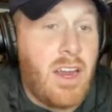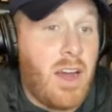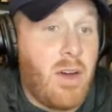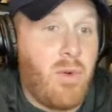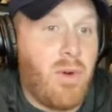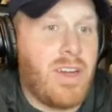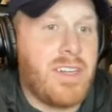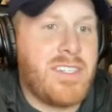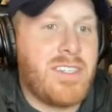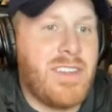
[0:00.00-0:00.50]

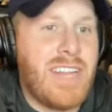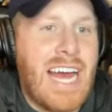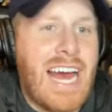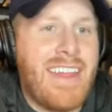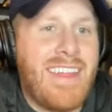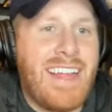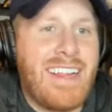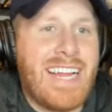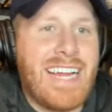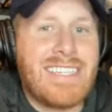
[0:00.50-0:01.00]
Well, so I
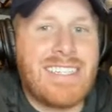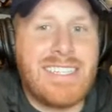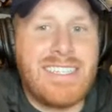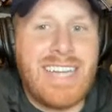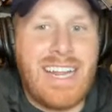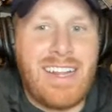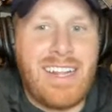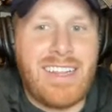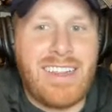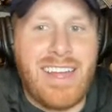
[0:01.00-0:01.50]
think that's the
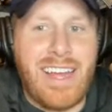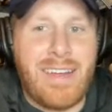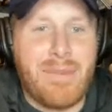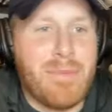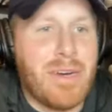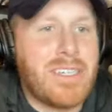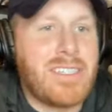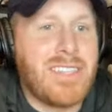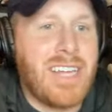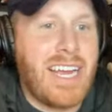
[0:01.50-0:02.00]
telling thing.
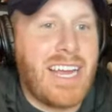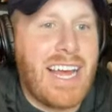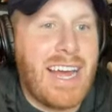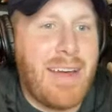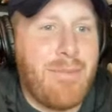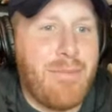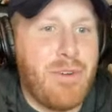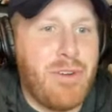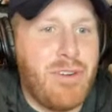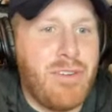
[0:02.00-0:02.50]
Much like I
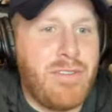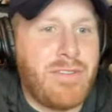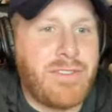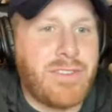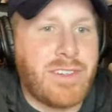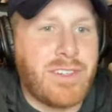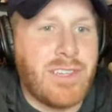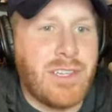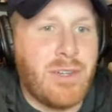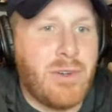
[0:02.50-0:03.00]
moved
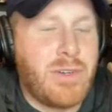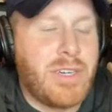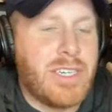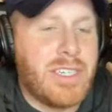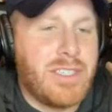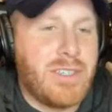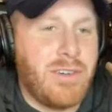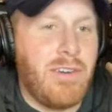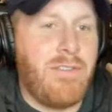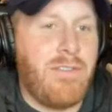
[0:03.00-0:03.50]
Luka
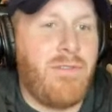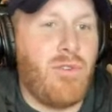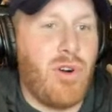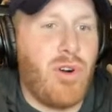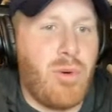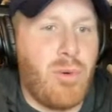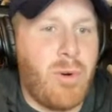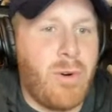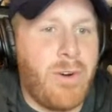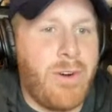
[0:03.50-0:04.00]
to a
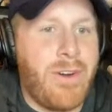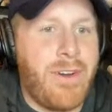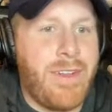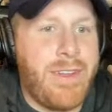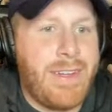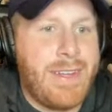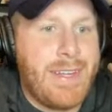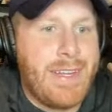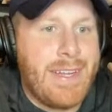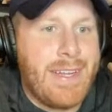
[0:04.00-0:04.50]
forward
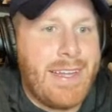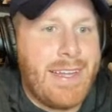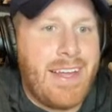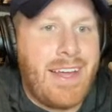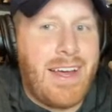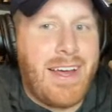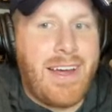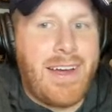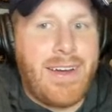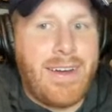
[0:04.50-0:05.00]

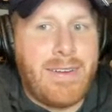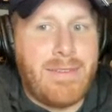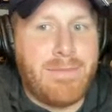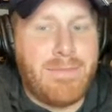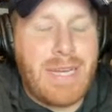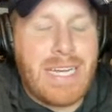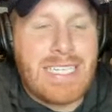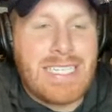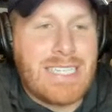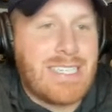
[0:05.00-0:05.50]

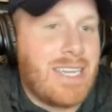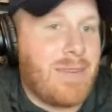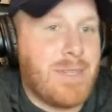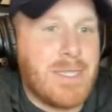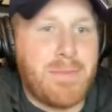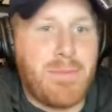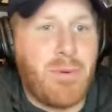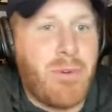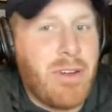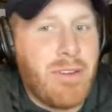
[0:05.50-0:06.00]
because I see him
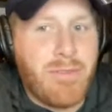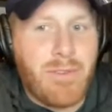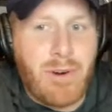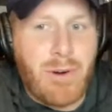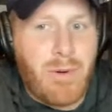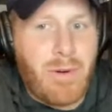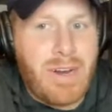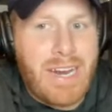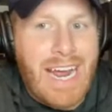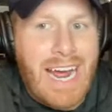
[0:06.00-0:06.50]
as a point
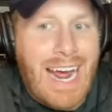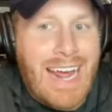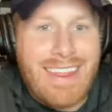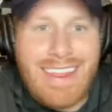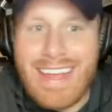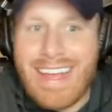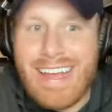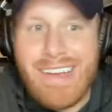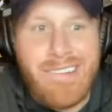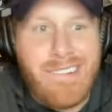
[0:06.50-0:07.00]
forward, I
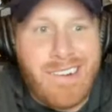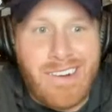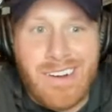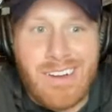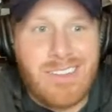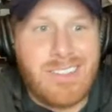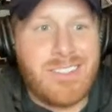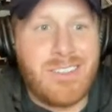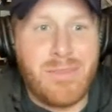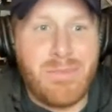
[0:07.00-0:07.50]
think I would
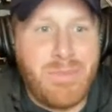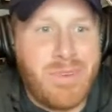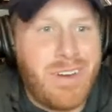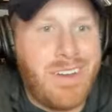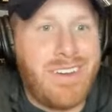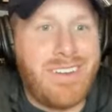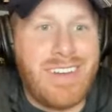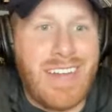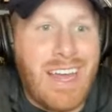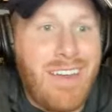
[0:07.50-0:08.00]
also
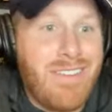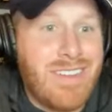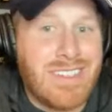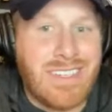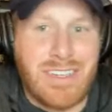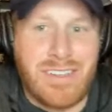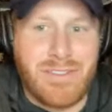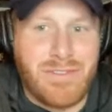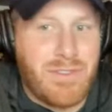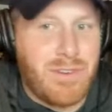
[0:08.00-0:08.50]
put Davis
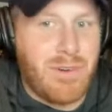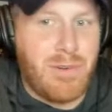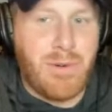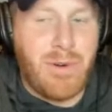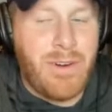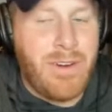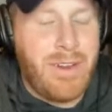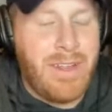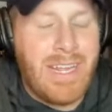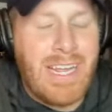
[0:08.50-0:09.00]
as a
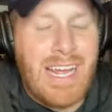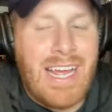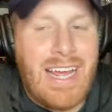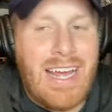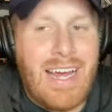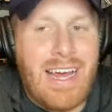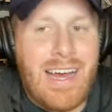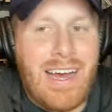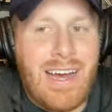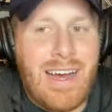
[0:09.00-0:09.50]
forward.
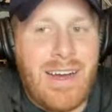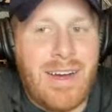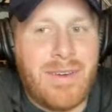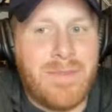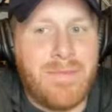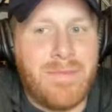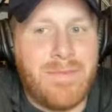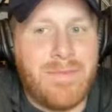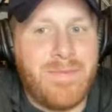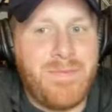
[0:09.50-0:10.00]

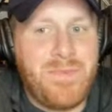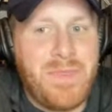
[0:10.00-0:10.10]
You